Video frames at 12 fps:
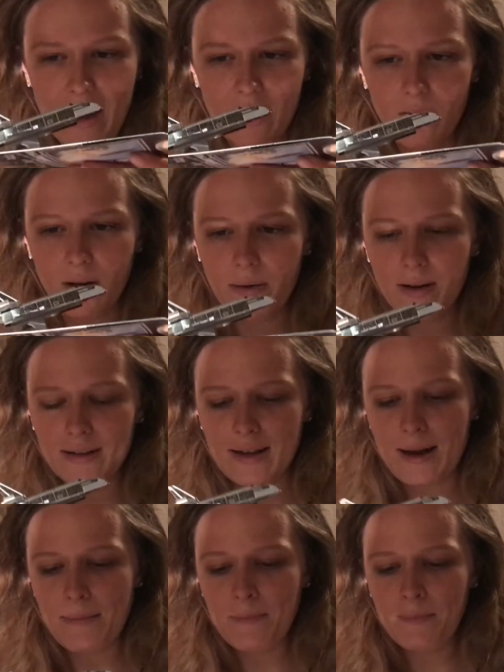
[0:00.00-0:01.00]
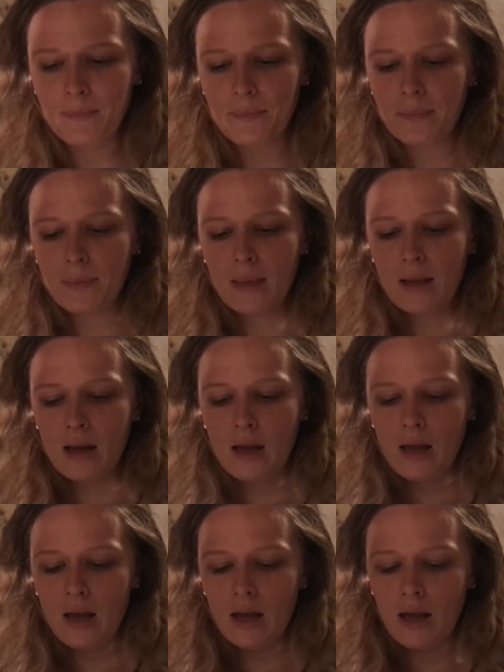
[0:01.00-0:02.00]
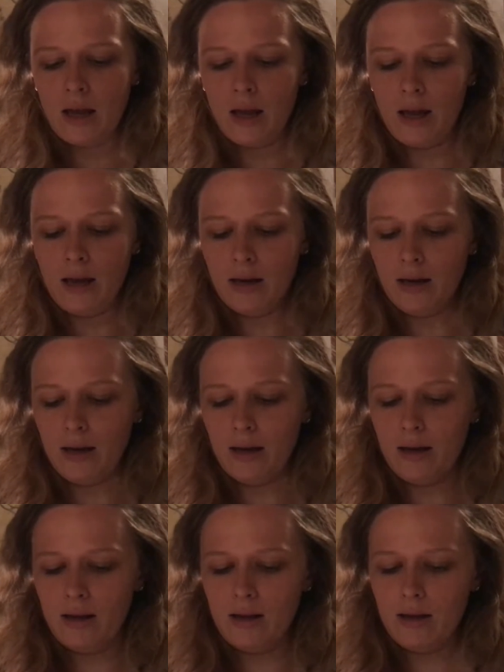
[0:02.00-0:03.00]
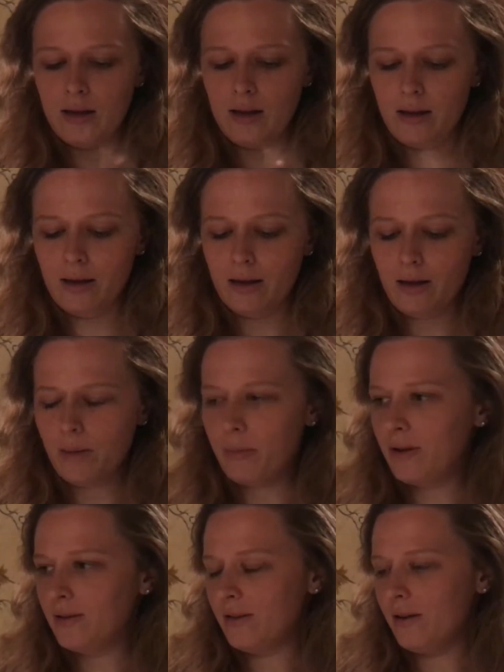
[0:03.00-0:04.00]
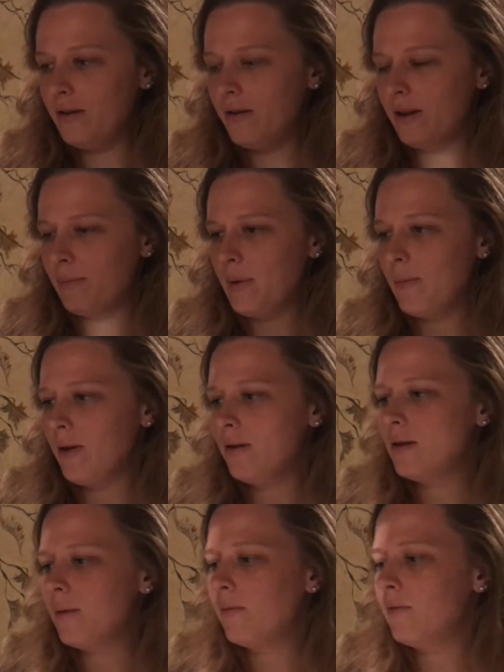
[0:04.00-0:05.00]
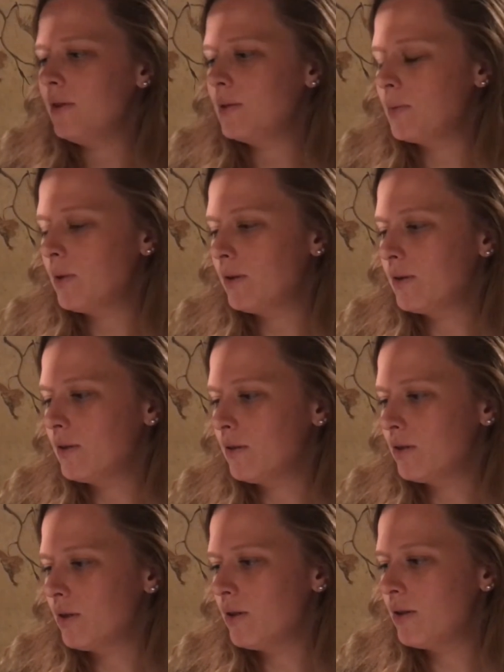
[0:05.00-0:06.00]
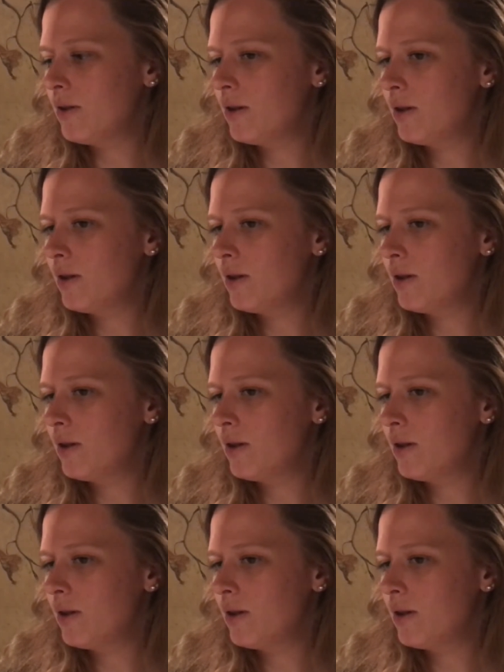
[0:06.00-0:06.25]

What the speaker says: angle, I want to say. And I'll place it like maybe on top of these books. I'll show you.